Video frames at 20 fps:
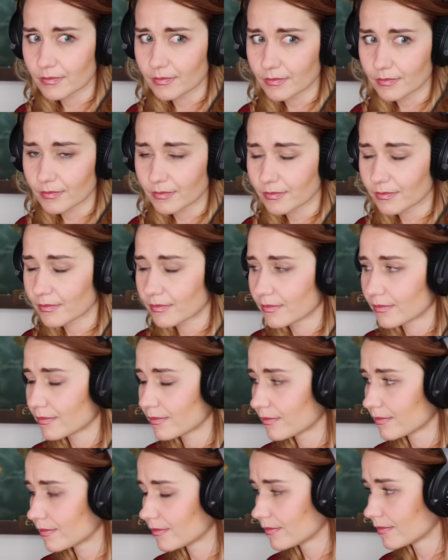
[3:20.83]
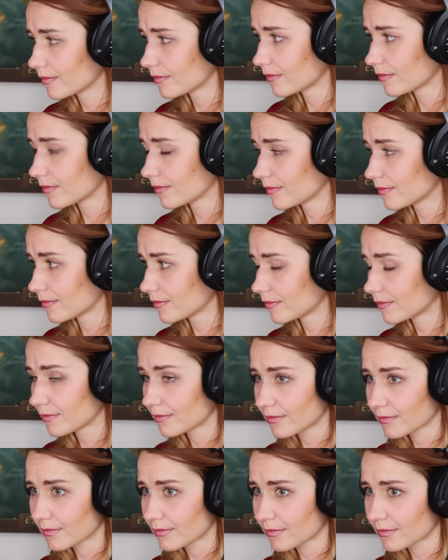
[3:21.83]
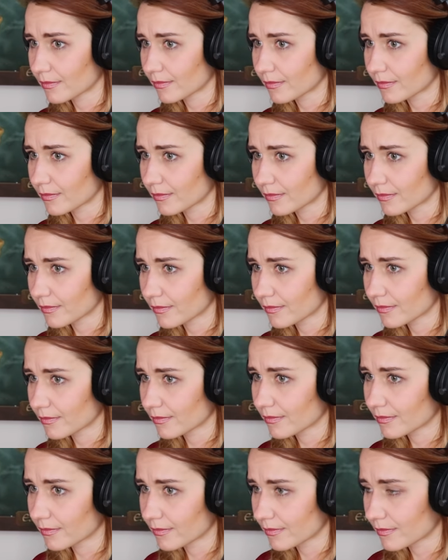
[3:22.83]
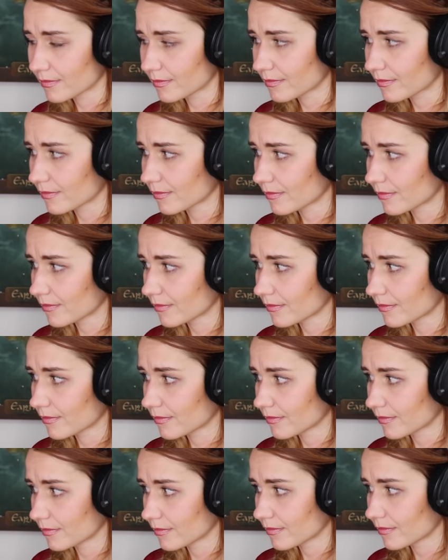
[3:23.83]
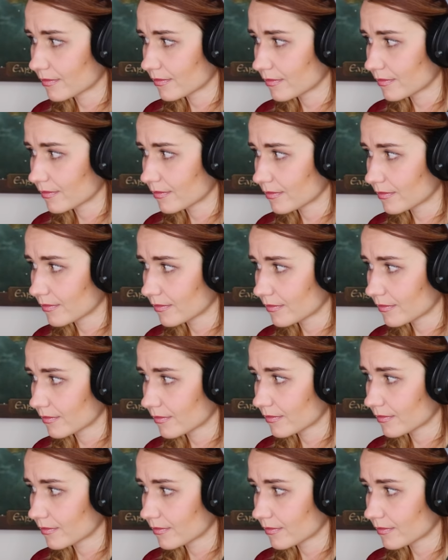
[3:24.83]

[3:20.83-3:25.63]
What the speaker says: [no speech]